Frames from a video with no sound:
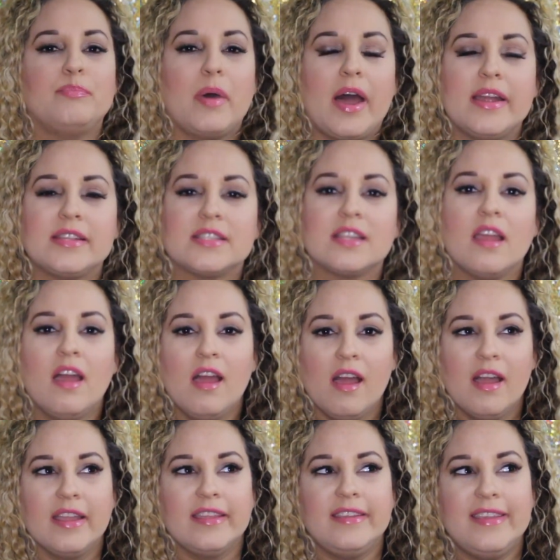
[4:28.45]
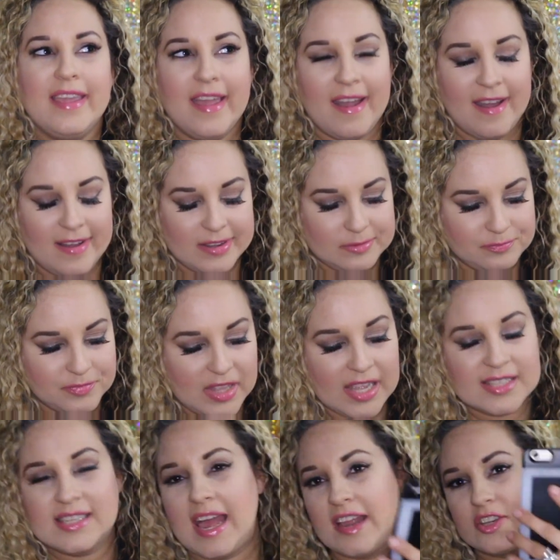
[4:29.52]
But yeah,
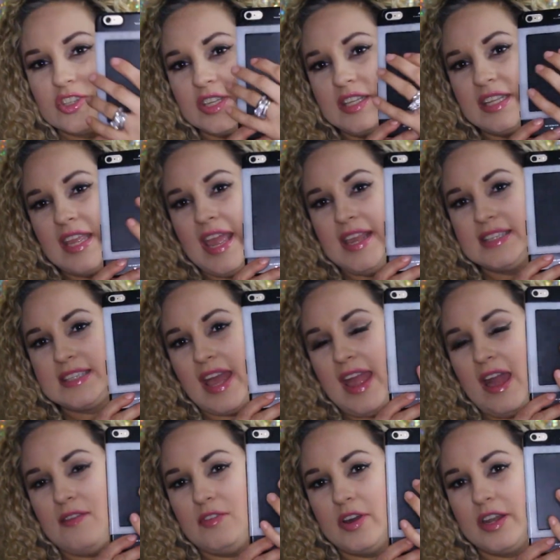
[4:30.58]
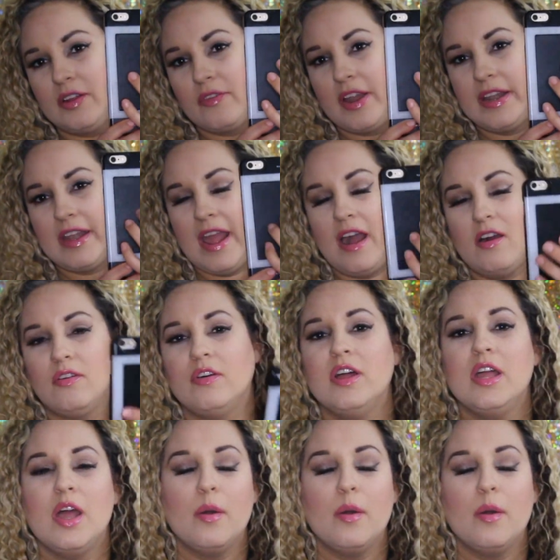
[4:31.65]
that's actually the case I have on it right now.